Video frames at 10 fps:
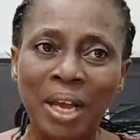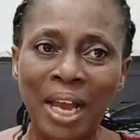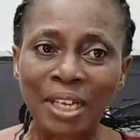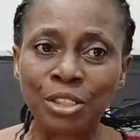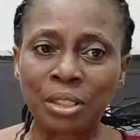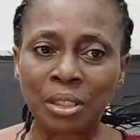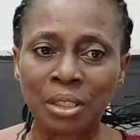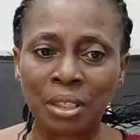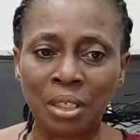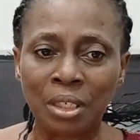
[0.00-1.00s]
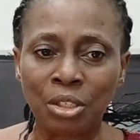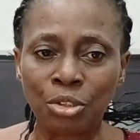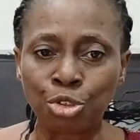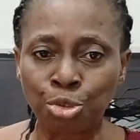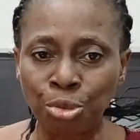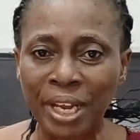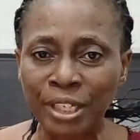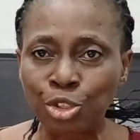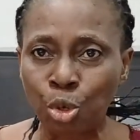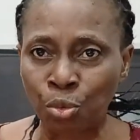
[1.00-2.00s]
As
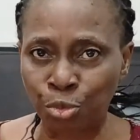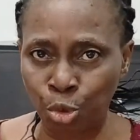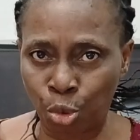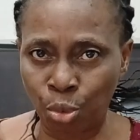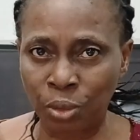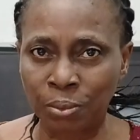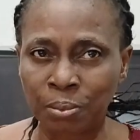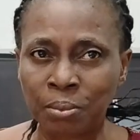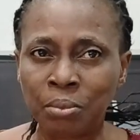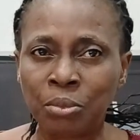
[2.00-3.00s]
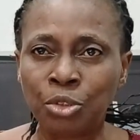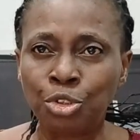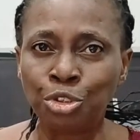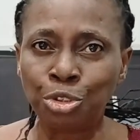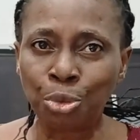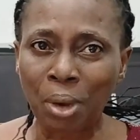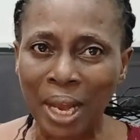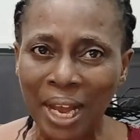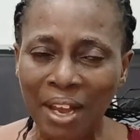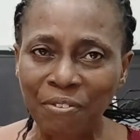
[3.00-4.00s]
students of law, you
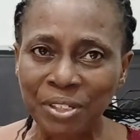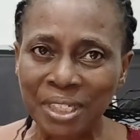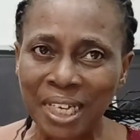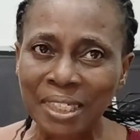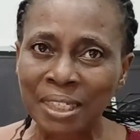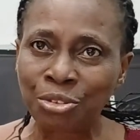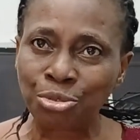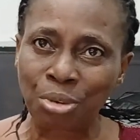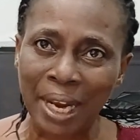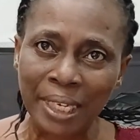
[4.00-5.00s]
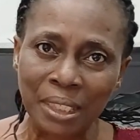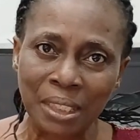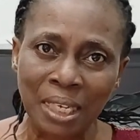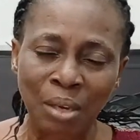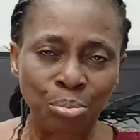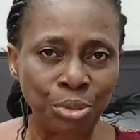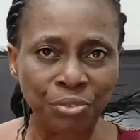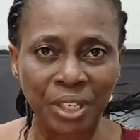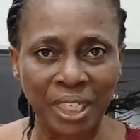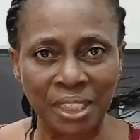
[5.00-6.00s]
have certain rights and
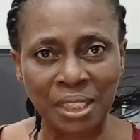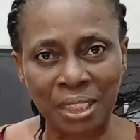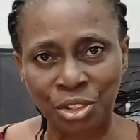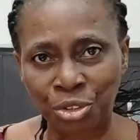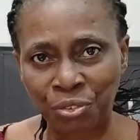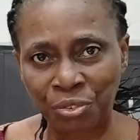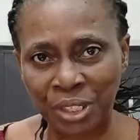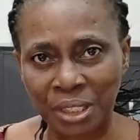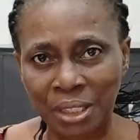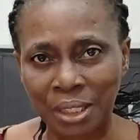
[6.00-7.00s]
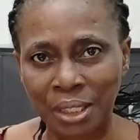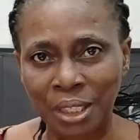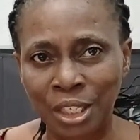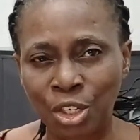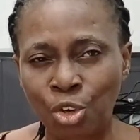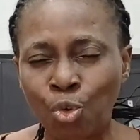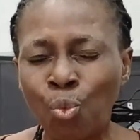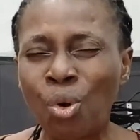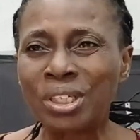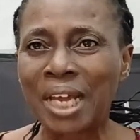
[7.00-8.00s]
privileges in the university.
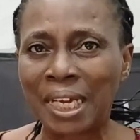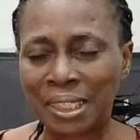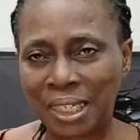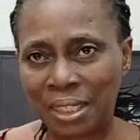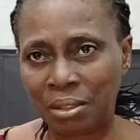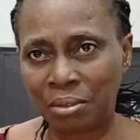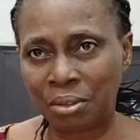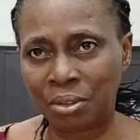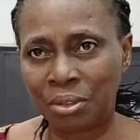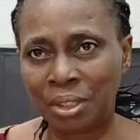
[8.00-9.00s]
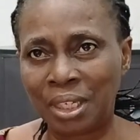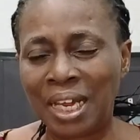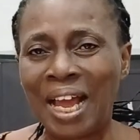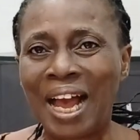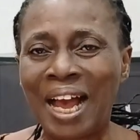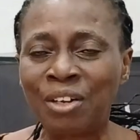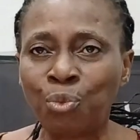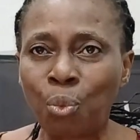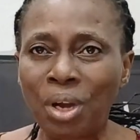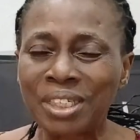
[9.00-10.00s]
What are they?
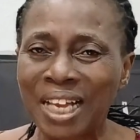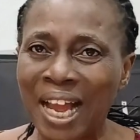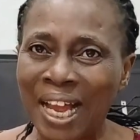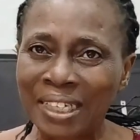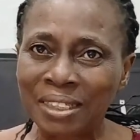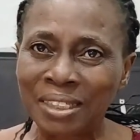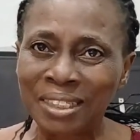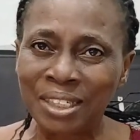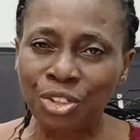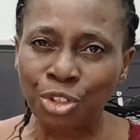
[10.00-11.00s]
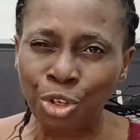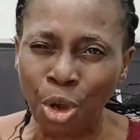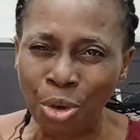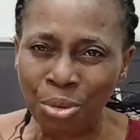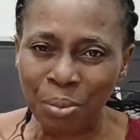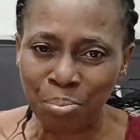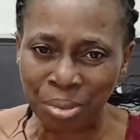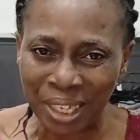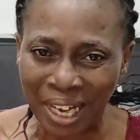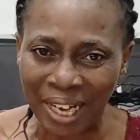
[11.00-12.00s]
And what are the theory
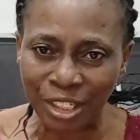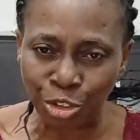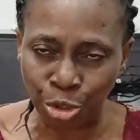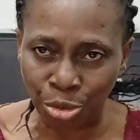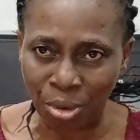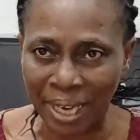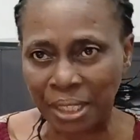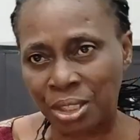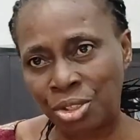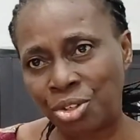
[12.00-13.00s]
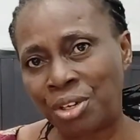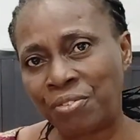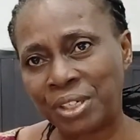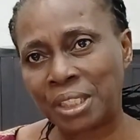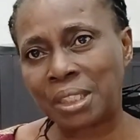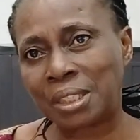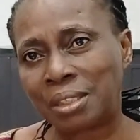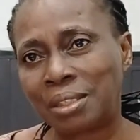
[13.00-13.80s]
behind your rights in the university?